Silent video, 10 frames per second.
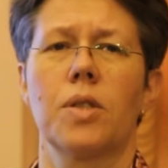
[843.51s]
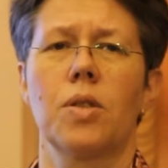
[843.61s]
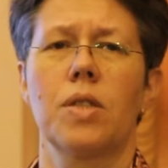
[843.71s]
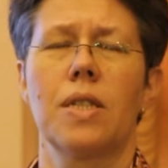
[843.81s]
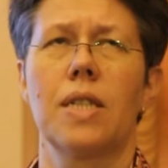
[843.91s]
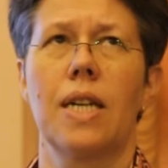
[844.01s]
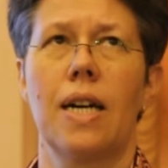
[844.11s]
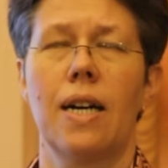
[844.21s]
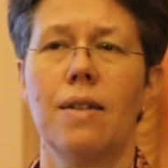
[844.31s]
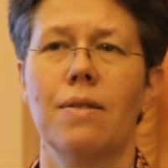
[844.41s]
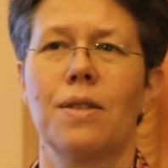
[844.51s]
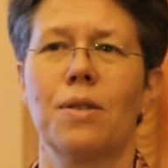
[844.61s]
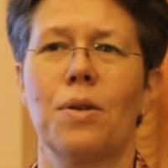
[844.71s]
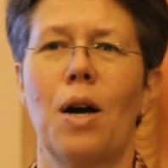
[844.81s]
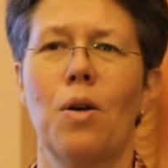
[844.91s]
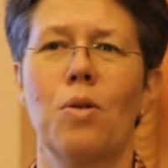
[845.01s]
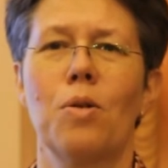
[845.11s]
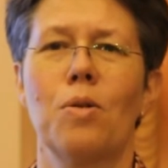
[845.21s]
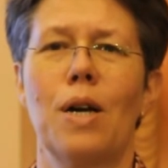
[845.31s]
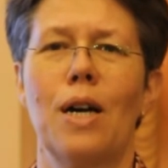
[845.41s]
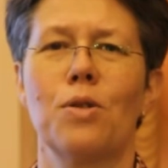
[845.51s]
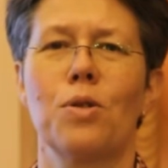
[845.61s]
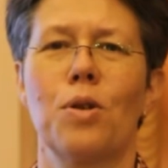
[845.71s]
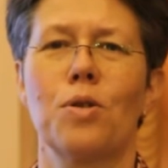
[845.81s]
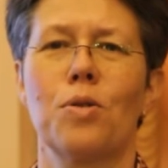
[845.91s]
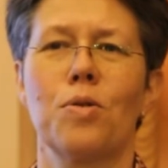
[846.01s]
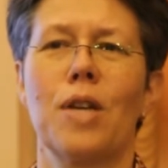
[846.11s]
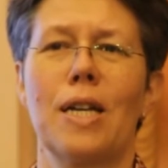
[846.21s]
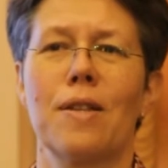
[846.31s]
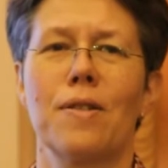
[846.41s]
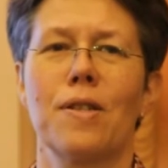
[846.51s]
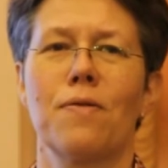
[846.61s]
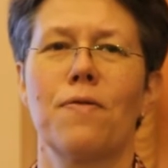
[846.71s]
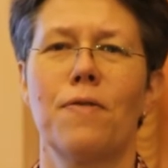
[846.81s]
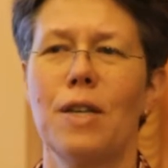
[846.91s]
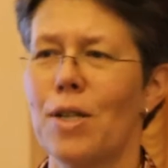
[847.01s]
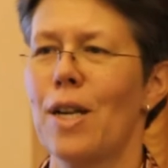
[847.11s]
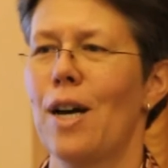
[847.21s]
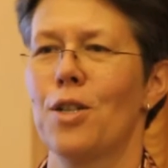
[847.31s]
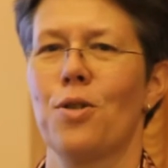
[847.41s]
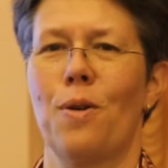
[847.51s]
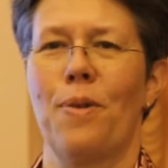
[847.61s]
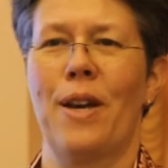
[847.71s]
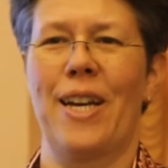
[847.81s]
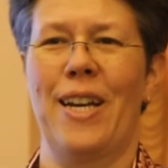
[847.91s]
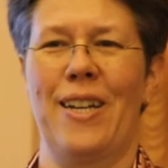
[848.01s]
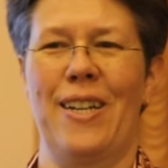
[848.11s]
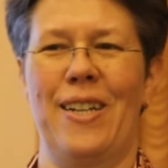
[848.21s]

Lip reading: So I said, yeah, so how are you going to do that? This is a very large topic.